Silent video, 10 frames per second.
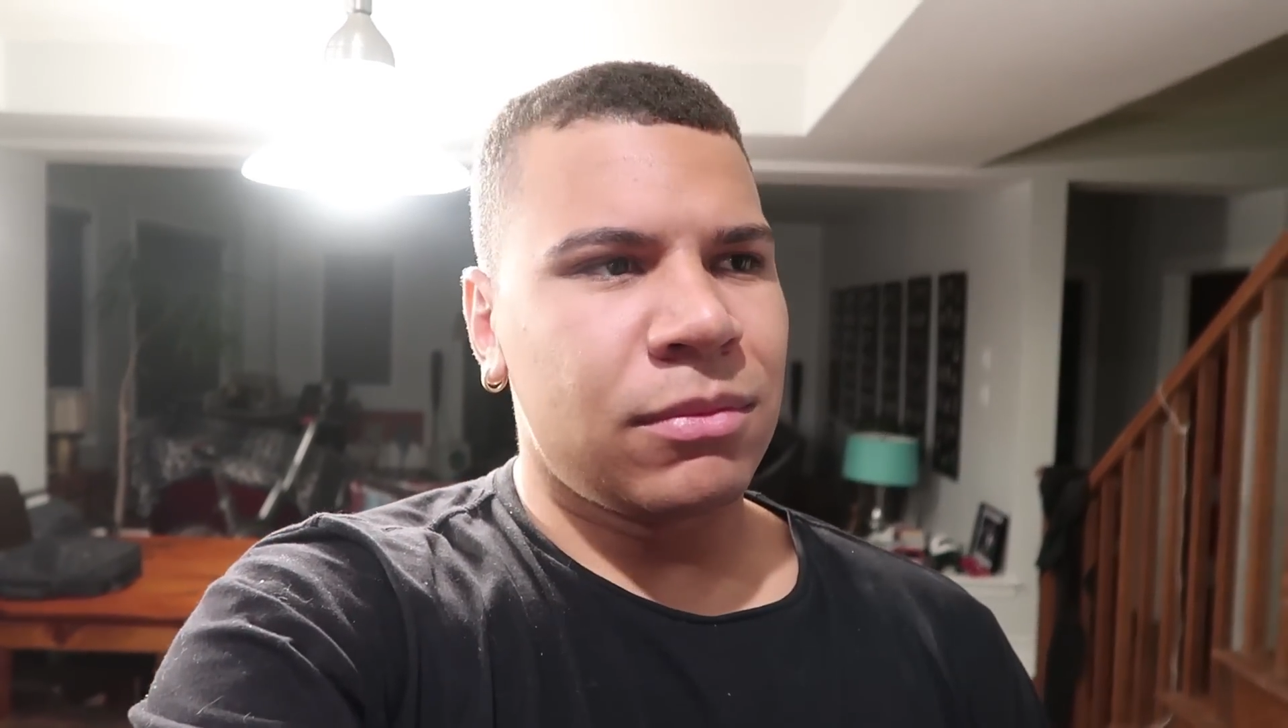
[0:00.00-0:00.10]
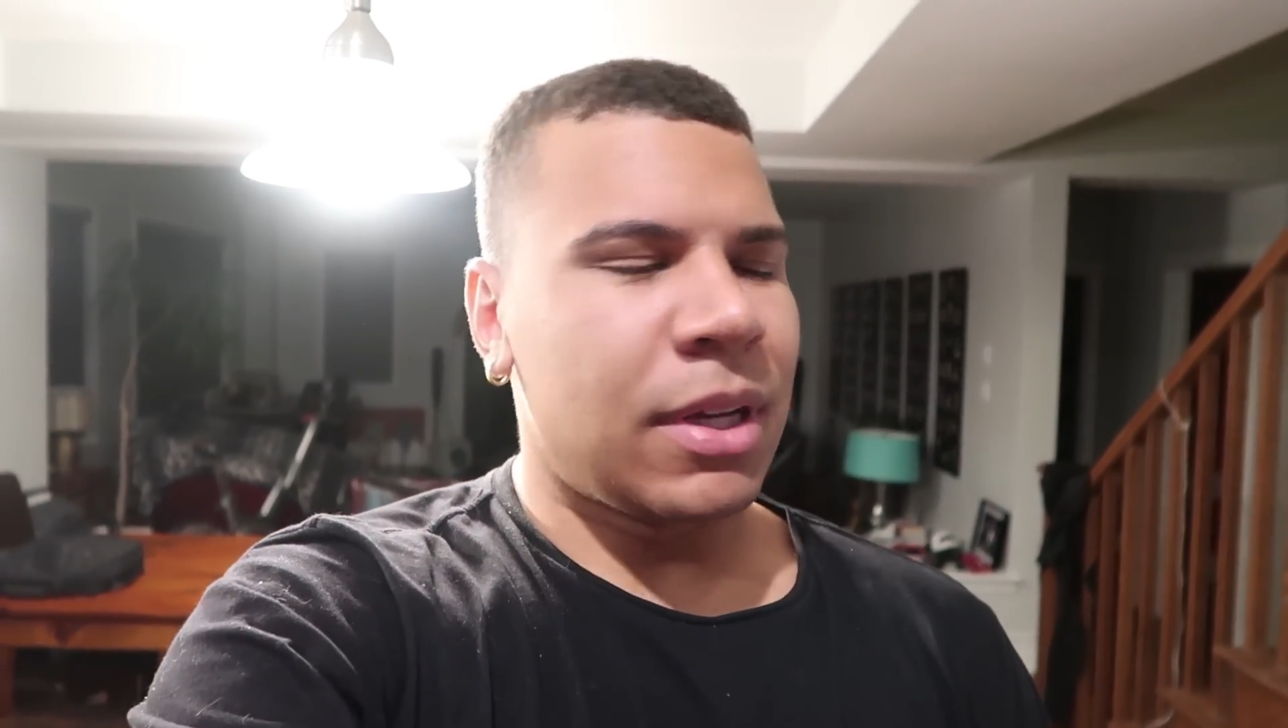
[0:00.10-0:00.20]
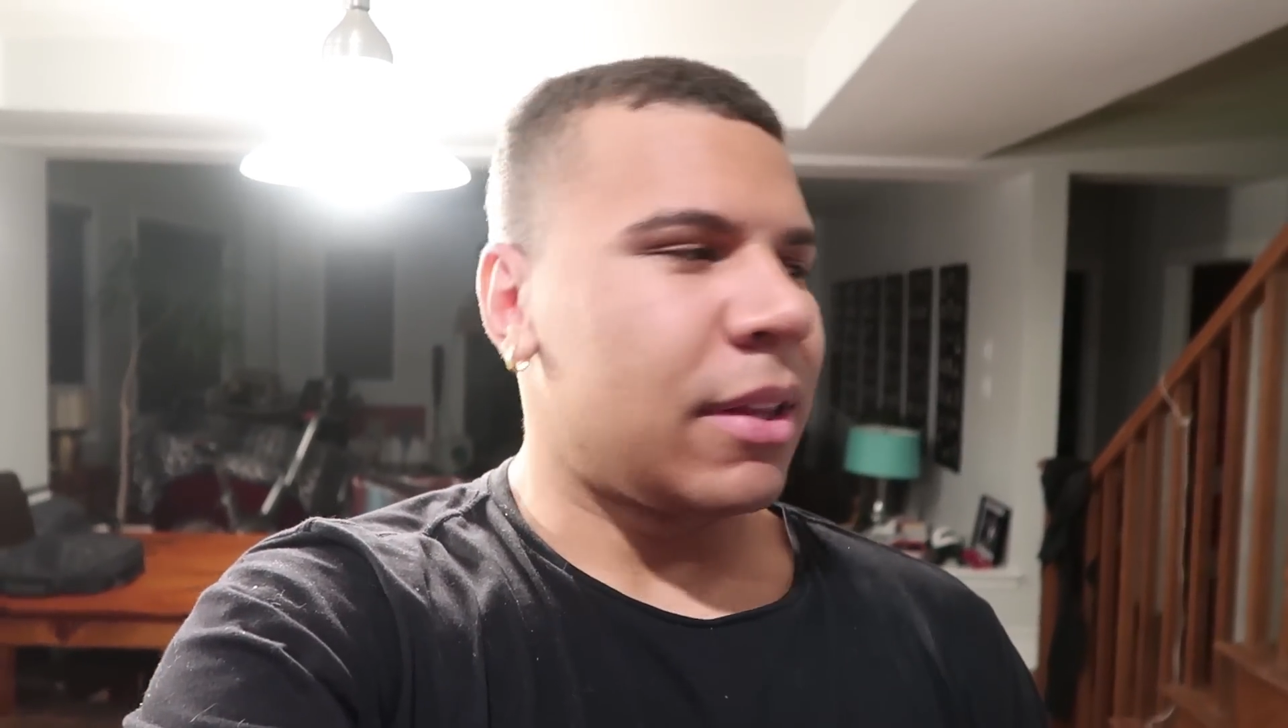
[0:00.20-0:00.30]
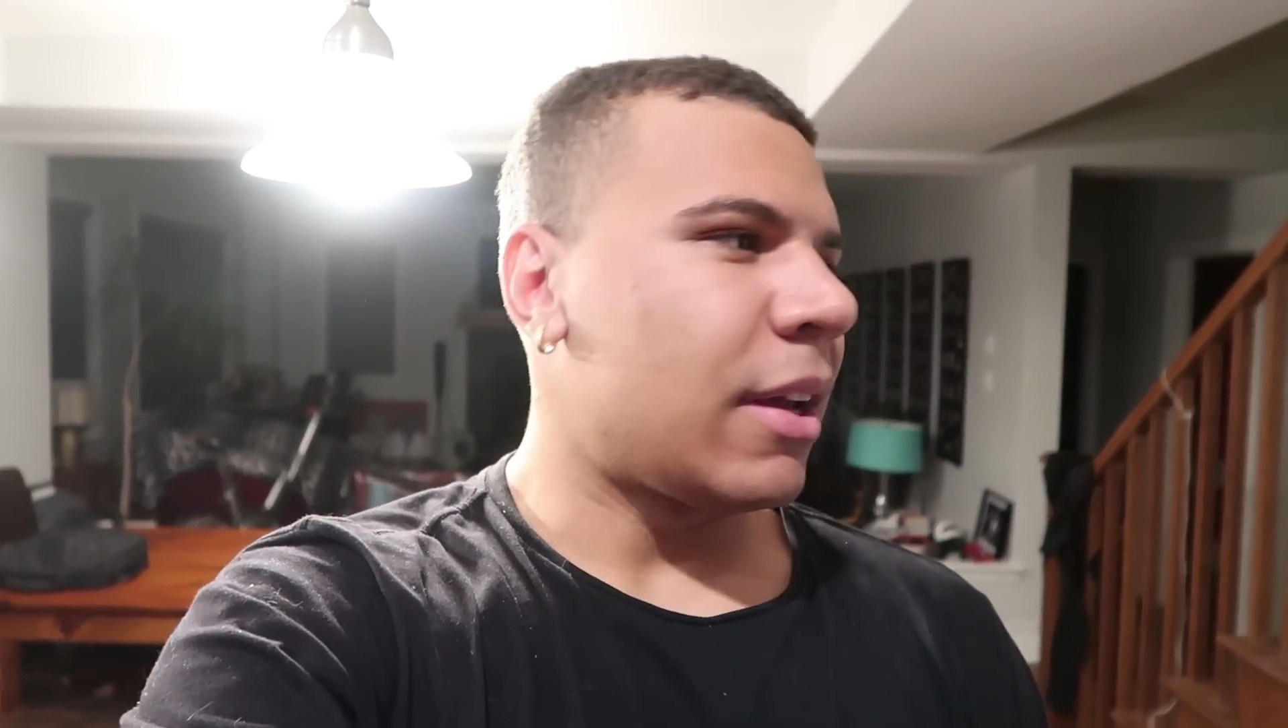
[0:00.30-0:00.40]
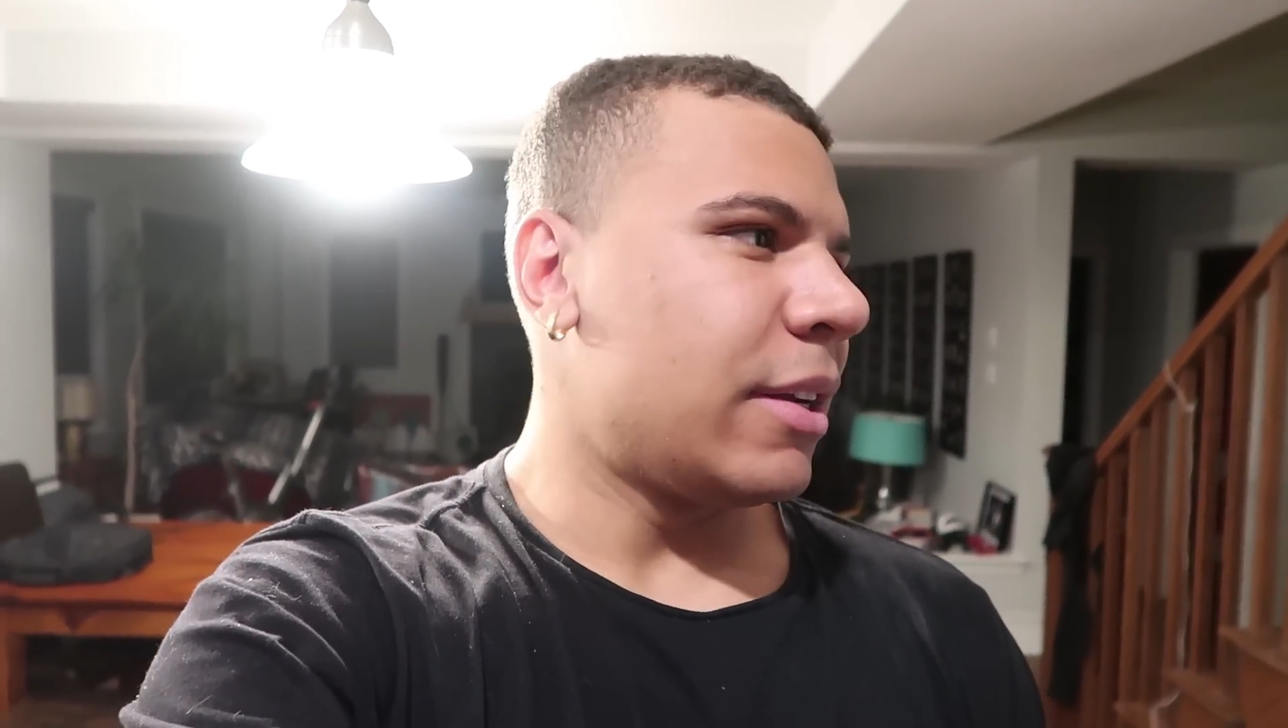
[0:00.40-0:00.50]

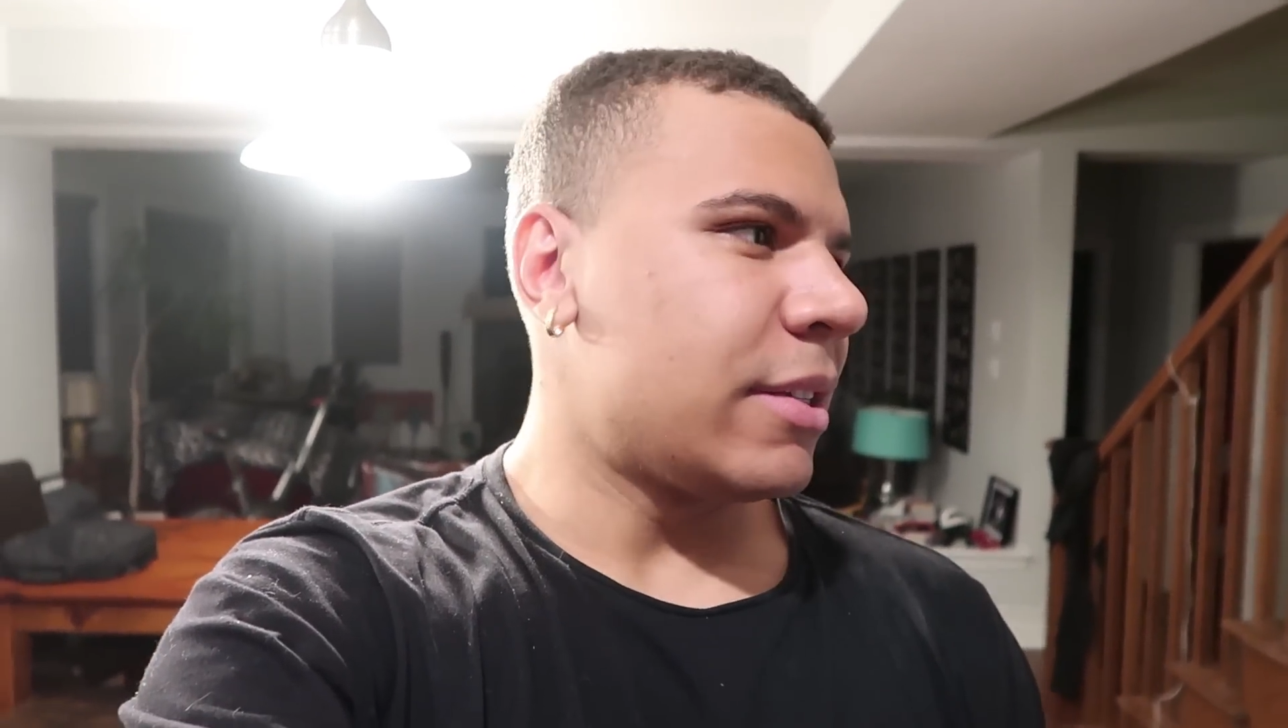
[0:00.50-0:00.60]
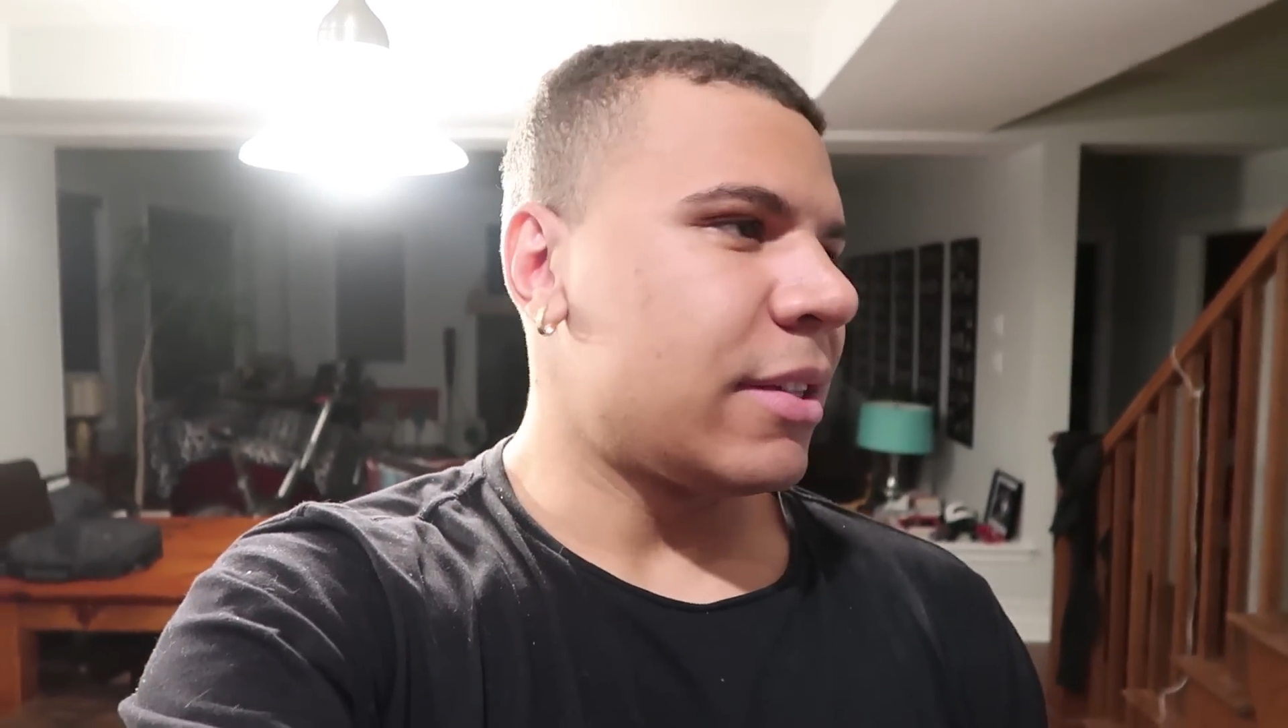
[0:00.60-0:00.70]
I thought I just